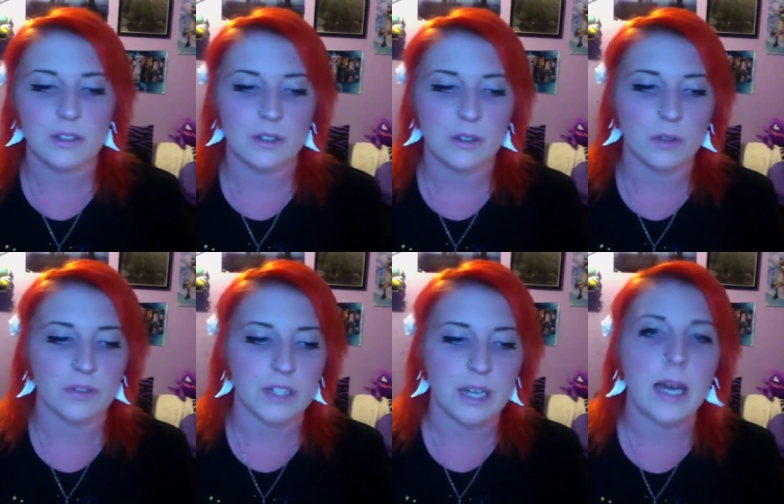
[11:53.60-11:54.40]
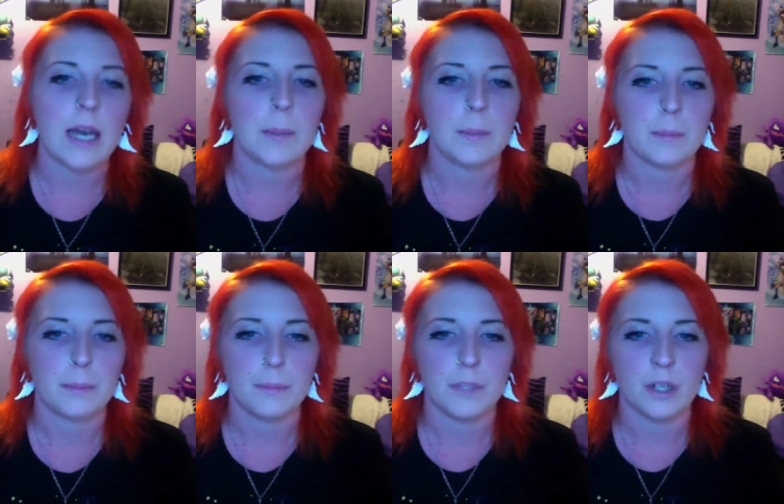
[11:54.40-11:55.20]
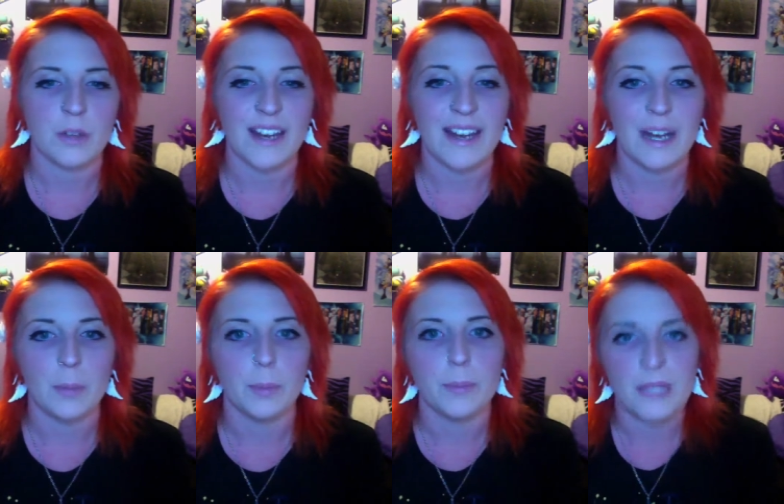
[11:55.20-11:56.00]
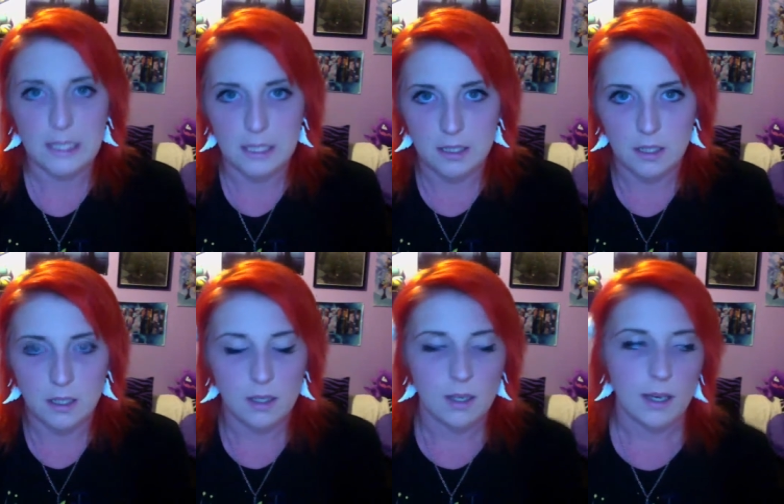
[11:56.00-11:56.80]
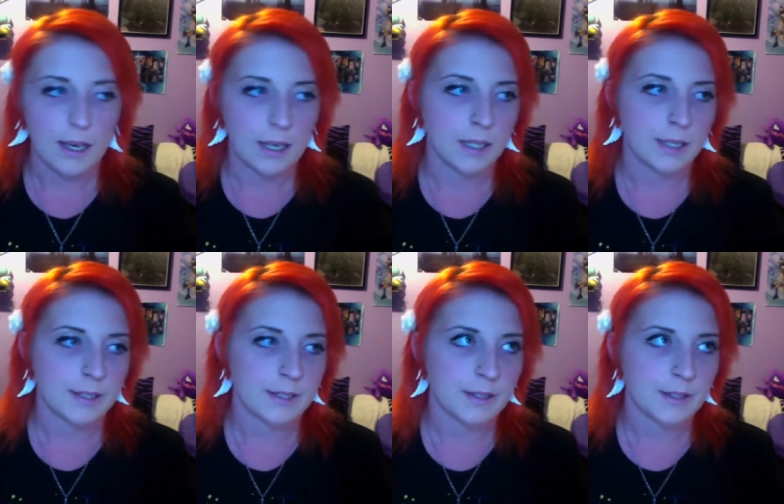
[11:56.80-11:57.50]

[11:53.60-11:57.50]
over time, you know, that helped me. And,